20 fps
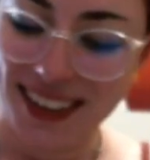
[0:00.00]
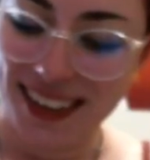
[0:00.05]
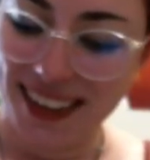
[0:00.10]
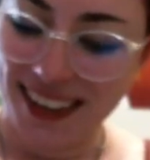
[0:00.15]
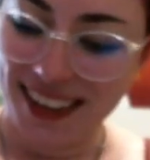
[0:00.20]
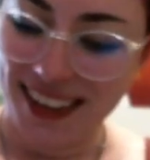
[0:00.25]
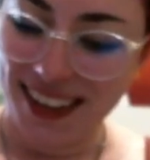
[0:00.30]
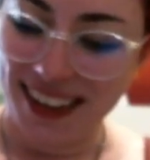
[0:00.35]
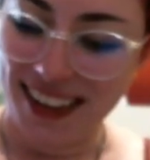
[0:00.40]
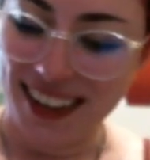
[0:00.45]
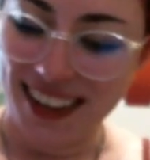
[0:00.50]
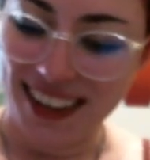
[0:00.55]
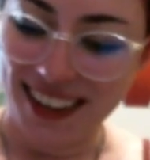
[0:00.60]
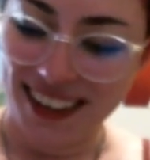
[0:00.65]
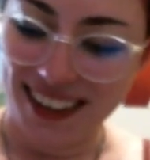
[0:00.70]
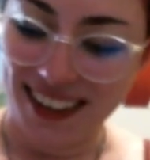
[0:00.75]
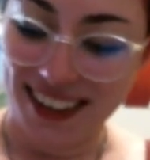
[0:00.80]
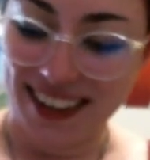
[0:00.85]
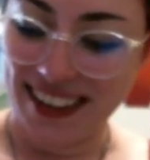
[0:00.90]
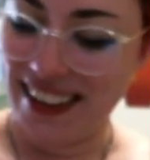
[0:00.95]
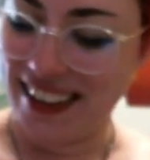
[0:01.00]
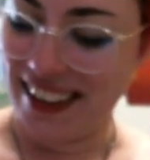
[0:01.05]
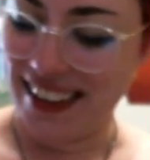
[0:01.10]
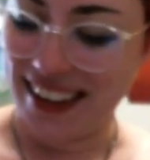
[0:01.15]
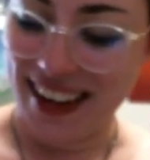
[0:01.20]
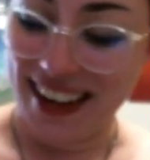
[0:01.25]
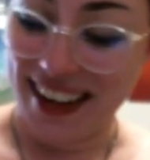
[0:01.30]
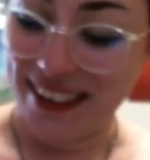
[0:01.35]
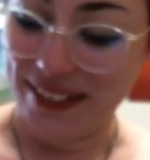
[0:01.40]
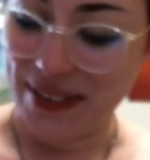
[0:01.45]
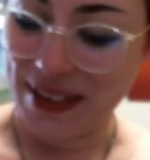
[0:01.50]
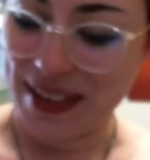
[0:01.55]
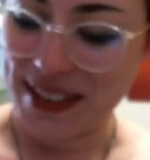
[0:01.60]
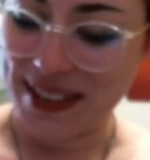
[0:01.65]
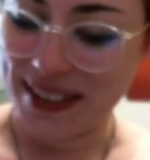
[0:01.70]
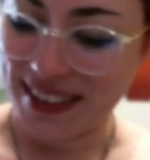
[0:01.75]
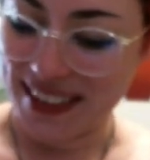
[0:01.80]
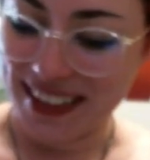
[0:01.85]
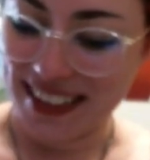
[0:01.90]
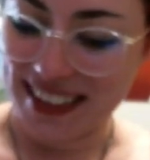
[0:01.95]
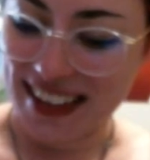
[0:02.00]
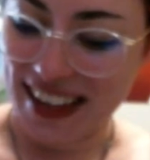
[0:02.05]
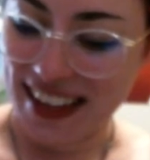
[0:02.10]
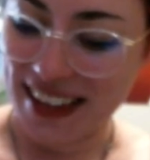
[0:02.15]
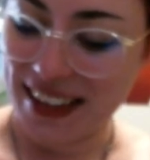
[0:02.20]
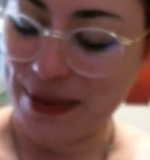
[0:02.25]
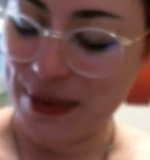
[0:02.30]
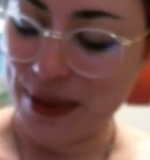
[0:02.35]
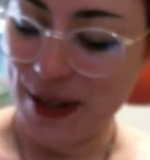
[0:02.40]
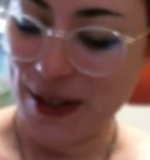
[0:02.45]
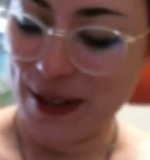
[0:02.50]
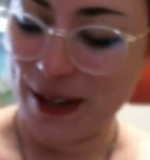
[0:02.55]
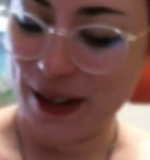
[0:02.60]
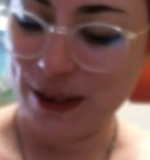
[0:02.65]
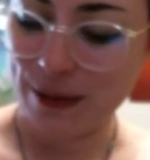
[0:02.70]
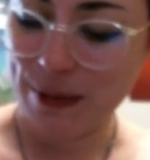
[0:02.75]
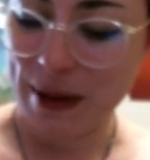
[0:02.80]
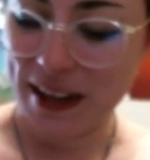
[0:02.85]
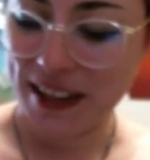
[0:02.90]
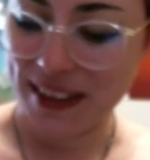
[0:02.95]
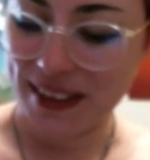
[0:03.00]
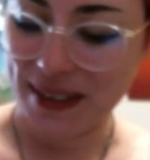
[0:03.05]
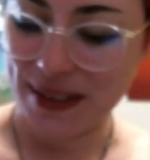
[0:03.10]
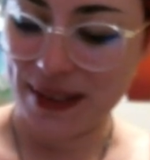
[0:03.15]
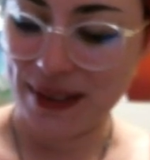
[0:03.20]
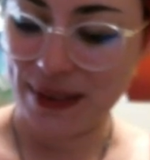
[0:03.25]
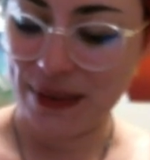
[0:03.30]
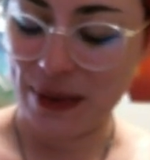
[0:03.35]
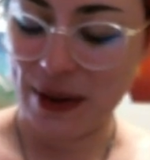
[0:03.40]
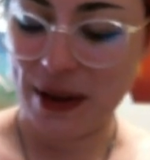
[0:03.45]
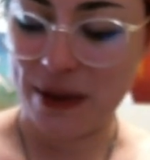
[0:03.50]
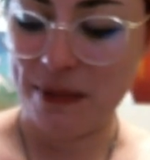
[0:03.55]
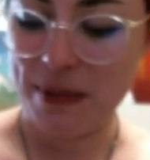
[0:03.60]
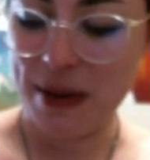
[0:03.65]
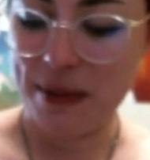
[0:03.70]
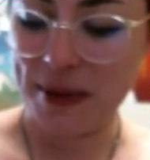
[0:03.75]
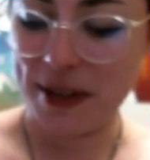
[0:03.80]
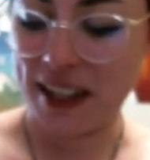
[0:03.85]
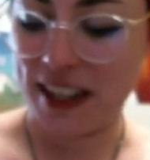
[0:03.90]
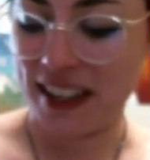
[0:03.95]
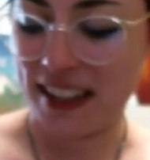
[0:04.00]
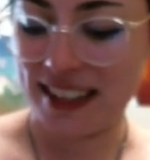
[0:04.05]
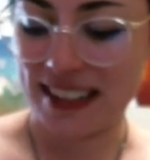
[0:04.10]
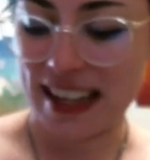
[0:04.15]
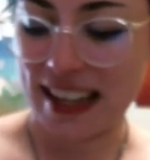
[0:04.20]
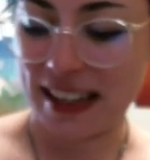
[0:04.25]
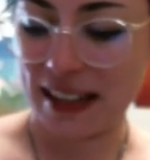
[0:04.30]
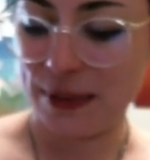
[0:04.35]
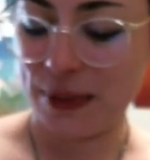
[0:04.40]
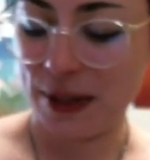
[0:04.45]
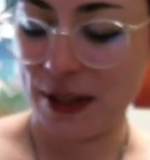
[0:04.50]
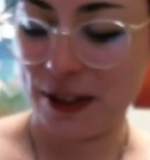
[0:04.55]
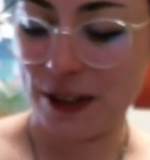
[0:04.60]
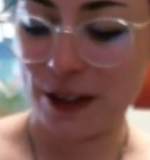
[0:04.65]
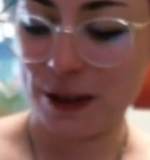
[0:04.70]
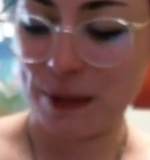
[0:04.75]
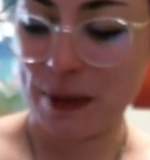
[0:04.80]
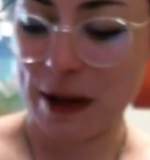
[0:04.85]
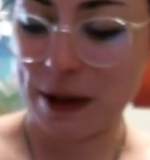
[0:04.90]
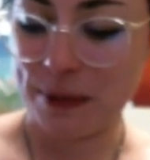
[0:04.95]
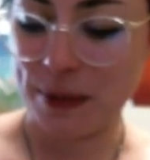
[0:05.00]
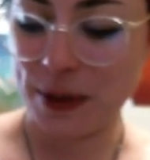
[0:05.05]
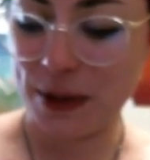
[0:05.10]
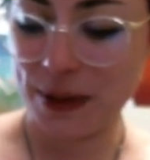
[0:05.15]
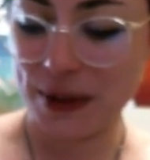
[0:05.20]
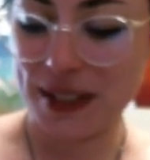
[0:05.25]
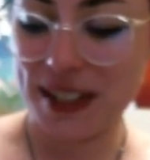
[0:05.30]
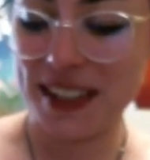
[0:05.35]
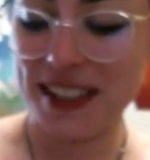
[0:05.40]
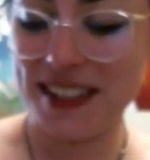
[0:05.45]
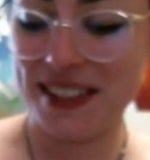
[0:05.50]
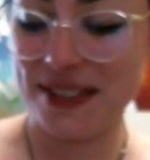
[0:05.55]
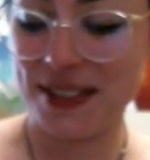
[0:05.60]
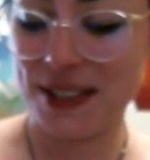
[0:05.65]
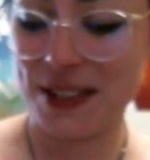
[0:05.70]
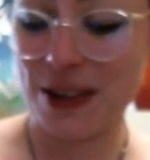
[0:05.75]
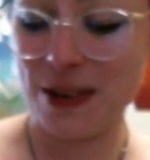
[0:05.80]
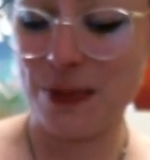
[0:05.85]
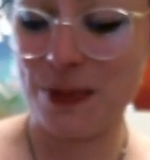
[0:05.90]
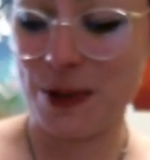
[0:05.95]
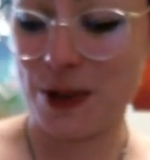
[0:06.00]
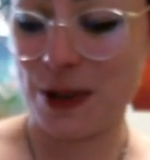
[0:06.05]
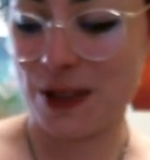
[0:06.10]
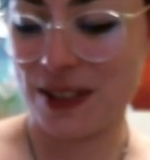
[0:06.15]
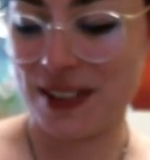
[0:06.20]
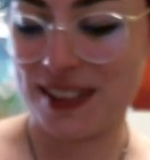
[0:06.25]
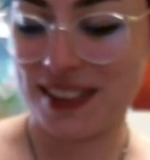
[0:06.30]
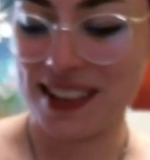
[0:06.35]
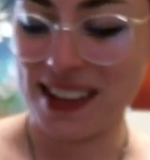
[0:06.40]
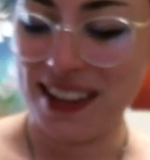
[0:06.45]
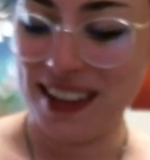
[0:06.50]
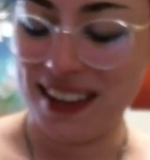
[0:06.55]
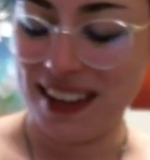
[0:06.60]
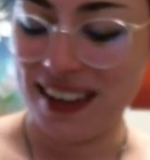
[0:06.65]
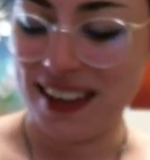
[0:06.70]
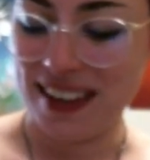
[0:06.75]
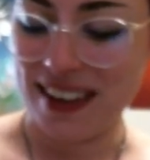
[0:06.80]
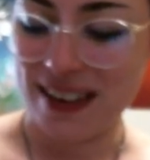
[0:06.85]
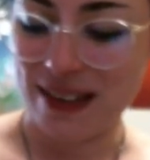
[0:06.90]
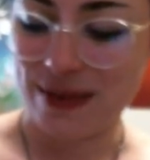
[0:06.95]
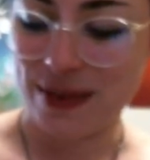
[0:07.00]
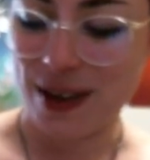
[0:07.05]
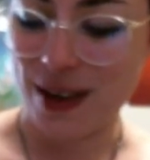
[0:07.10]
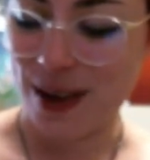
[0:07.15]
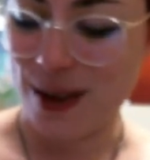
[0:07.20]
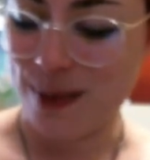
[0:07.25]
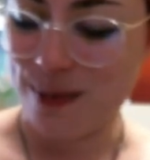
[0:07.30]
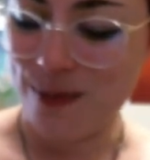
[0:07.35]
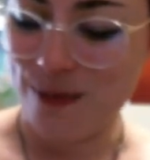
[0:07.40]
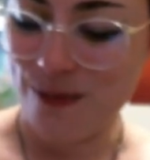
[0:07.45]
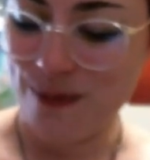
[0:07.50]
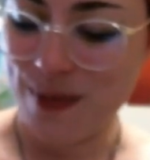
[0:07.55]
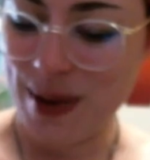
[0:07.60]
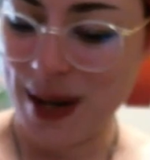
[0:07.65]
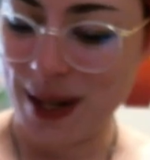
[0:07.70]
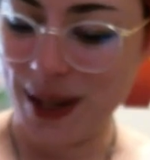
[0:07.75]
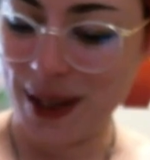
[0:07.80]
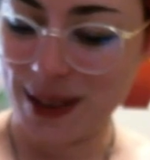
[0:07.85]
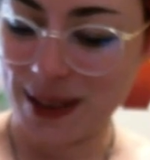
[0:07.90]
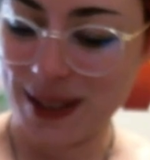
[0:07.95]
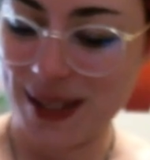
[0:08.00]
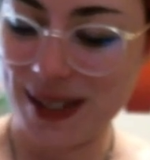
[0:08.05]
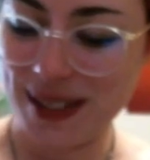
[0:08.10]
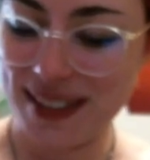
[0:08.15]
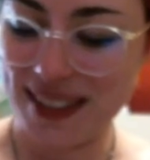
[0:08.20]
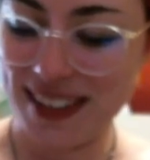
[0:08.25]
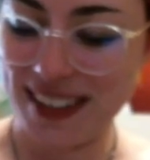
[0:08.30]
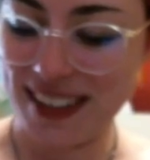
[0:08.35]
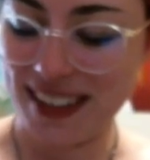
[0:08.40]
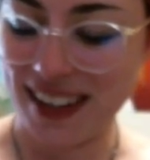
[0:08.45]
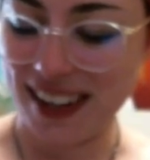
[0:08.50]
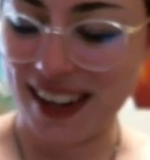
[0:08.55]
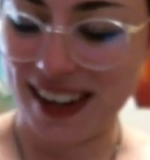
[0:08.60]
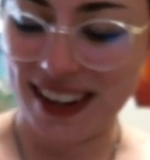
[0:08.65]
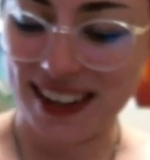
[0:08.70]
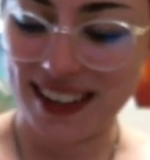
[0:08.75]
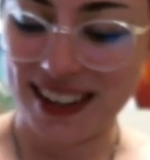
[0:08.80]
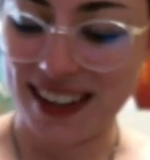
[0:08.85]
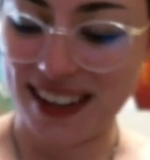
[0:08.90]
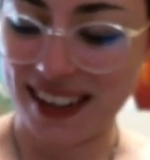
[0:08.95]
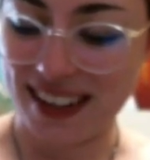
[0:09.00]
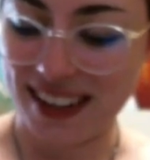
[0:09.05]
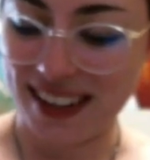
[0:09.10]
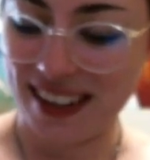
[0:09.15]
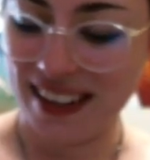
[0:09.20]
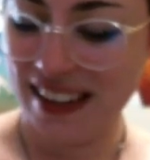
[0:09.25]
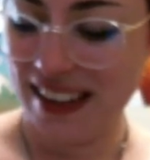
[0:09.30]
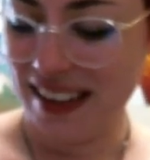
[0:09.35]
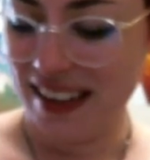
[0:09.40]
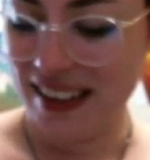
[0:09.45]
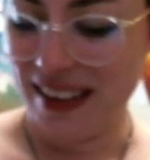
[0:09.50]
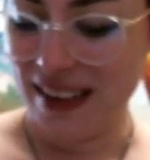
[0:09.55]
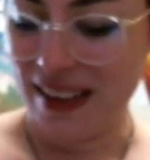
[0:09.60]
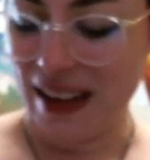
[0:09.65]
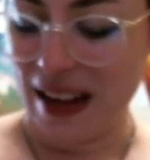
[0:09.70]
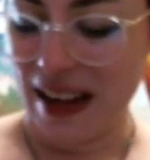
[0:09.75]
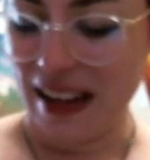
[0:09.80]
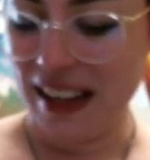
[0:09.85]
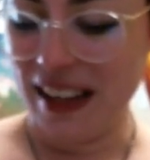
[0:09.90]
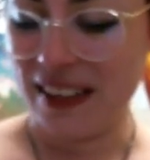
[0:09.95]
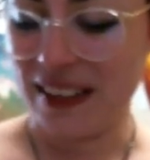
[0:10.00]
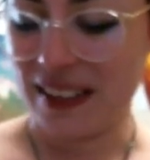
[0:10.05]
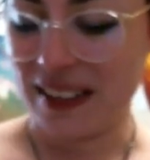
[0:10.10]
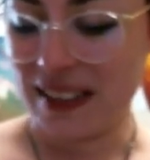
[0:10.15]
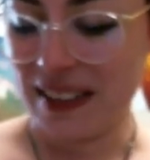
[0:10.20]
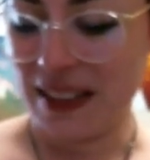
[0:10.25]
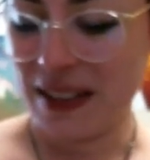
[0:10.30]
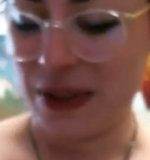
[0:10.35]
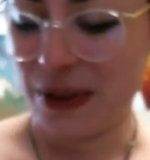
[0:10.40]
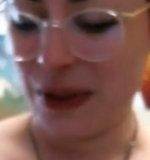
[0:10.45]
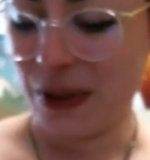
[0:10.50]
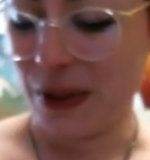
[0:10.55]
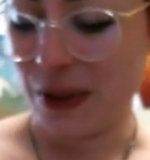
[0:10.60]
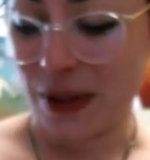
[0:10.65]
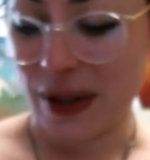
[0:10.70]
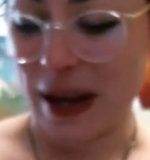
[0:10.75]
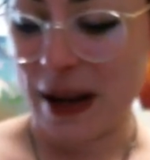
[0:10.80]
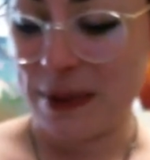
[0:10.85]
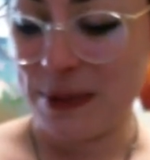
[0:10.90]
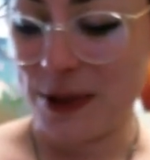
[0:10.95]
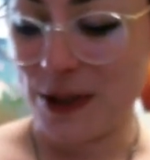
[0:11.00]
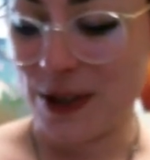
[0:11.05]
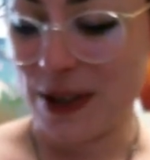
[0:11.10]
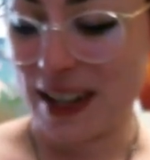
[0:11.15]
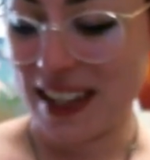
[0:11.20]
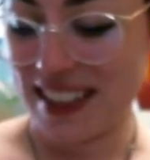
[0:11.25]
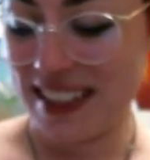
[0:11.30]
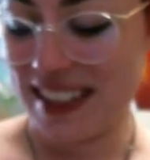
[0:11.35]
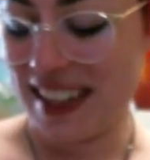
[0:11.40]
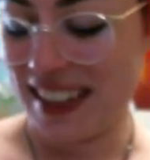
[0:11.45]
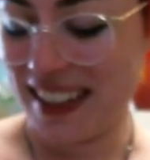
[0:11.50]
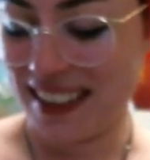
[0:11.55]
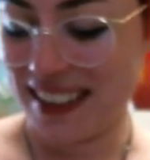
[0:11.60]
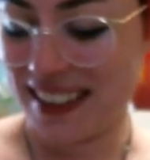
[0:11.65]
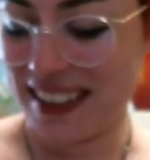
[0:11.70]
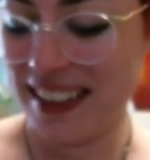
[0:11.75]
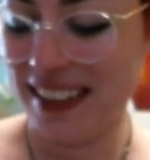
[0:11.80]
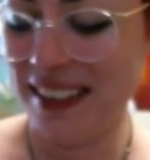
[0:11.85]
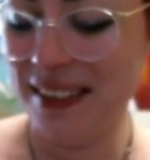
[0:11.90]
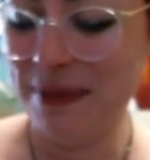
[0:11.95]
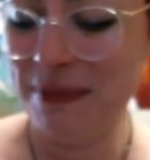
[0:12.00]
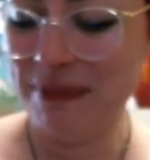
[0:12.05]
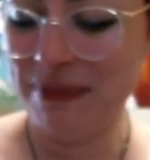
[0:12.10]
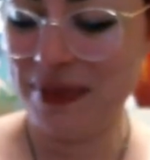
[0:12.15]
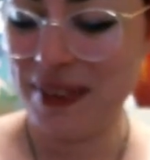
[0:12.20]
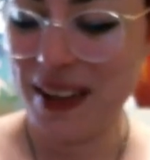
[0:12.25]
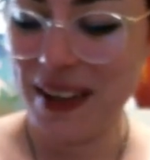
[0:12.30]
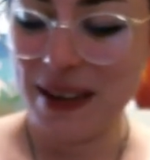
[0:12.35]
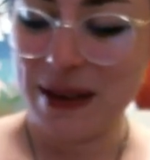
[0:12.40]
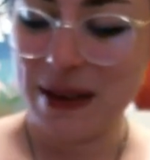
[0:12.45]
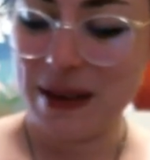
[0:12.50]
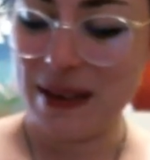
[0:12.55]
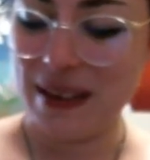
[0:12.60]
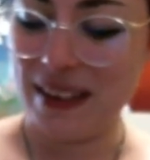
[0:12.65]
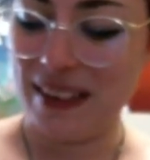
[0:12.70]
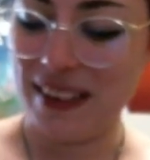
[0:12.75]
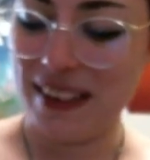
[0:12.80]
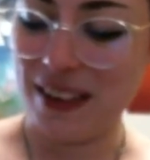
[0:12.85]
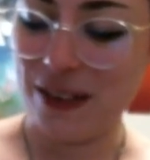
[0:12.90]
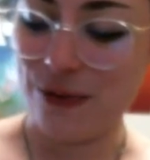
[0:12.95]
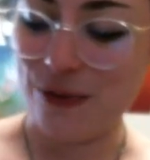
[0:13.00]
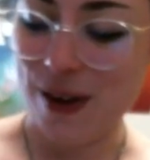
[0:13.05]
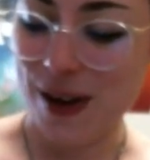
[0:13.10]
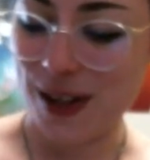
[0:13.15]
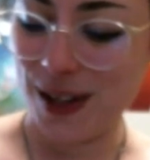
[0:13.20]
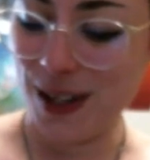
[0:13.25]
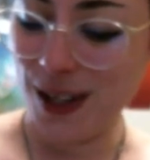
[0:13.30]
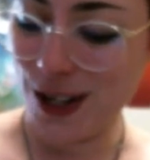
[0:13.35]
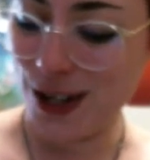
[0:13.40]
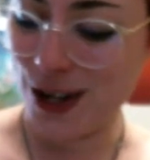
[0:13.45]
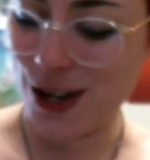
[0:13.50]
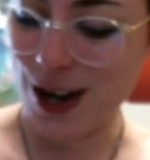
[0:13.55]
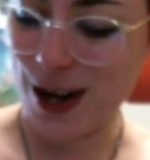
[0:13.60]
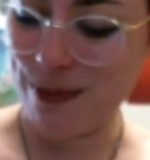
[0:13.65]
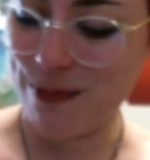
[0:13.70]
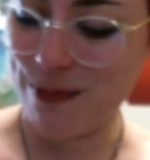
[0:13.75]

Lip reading: It was exactly what you'd expect. Well, maybe not exactly what you'd expect, but there were tons of sculptures of many artistic and either literal or abstract takes on the phallic shape.